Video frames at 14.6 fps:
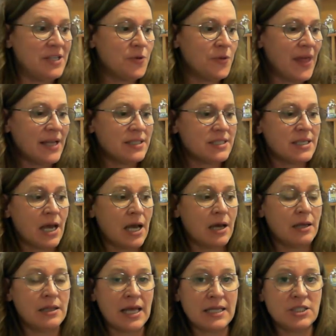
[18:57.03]
so
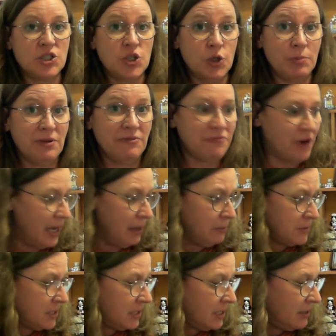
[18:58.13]
that's to be
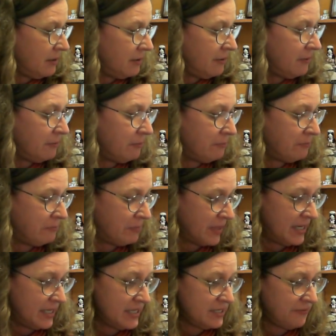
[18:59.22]
framed,
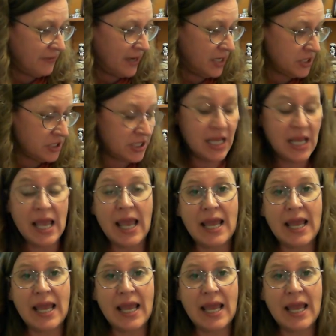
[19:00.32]
but it is finished.